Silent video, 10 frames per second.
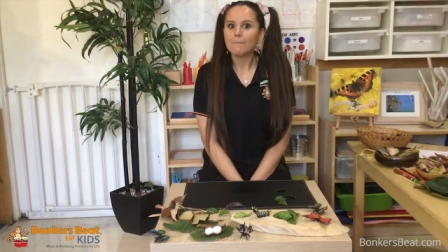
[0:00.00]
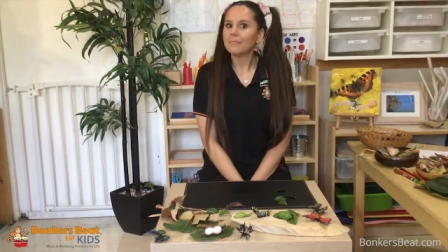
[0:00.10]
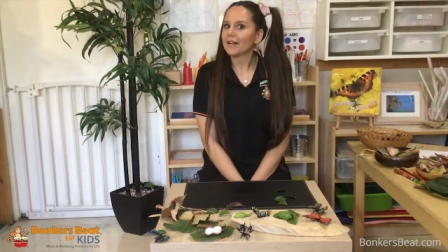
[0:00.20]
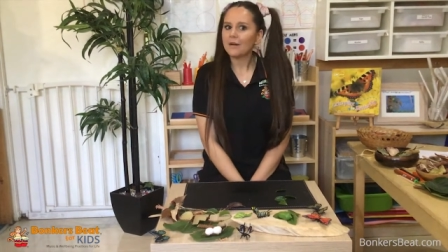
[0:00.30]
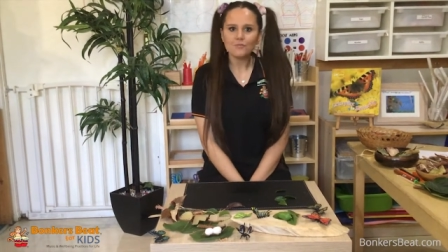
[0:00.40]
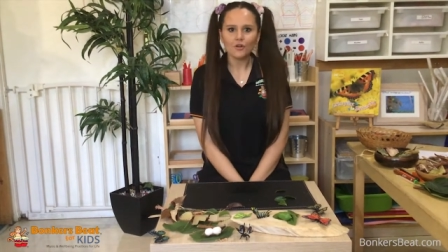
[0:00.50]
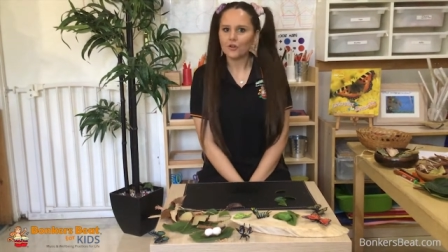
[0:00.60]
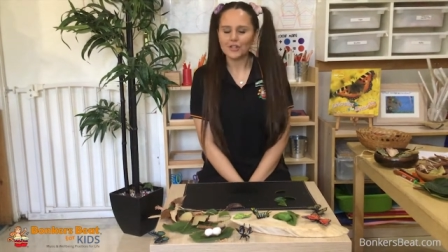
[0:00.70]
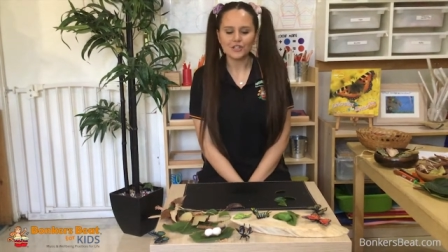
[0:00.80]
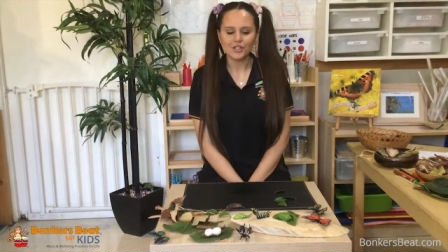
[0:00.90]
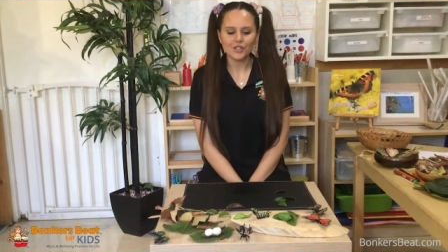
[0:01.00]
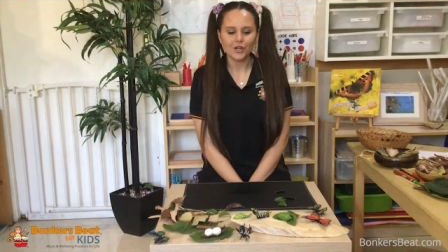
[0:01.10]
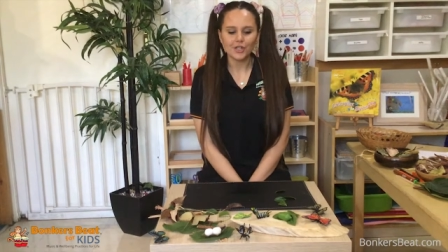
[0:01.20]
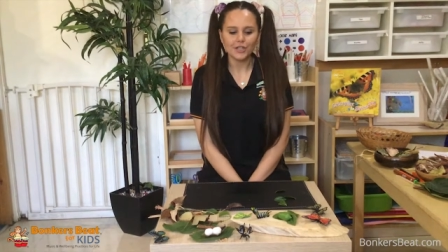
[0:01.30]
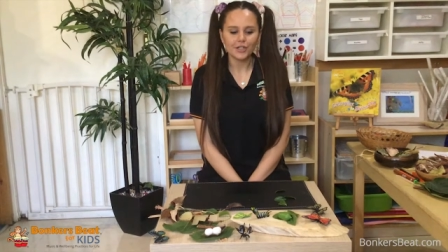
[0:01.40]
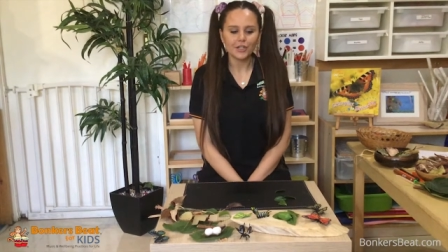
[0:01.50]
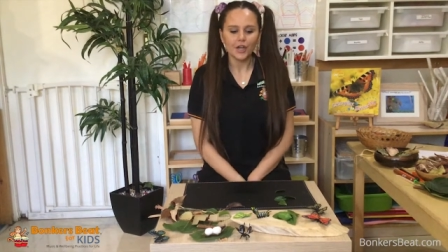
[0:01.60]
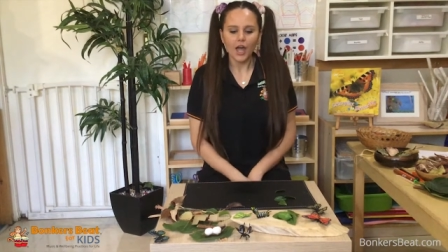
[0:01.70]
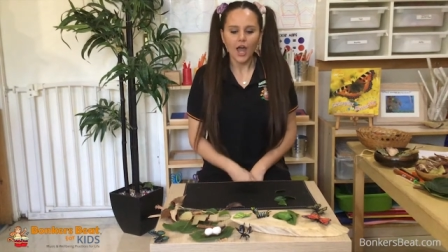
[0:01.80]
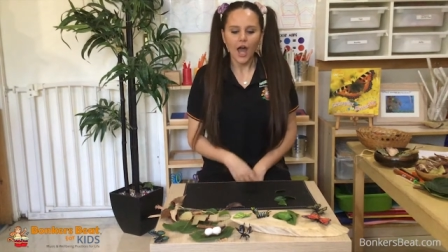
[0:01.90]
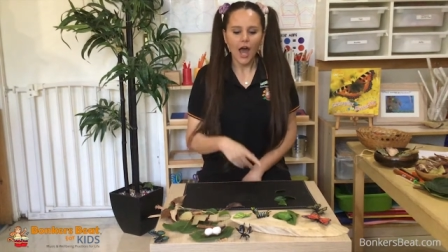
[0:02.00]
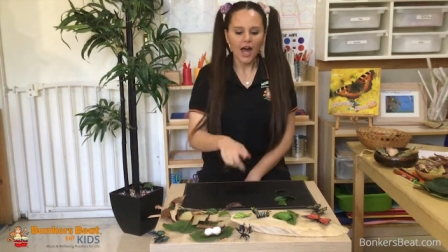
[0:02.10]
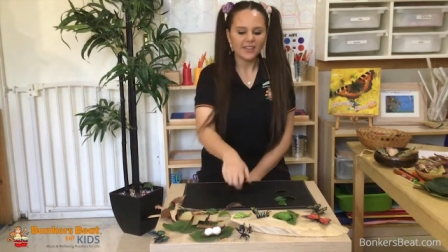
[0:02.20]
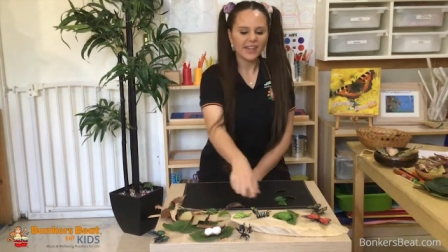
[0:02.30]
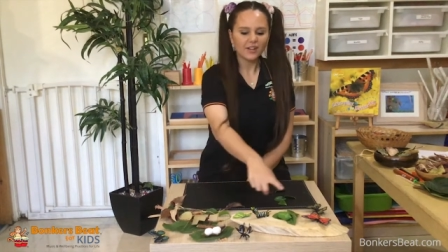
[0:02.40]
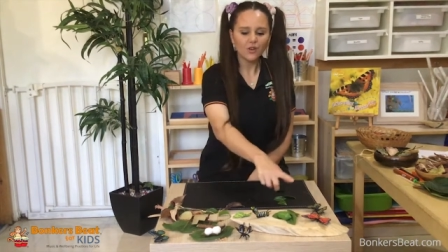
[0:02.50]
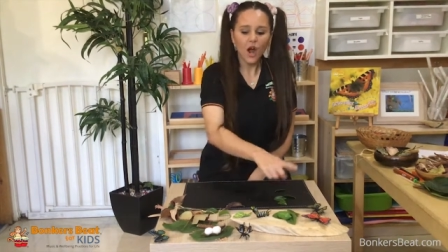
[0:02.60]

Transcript: but I'm not going to show you how they grow.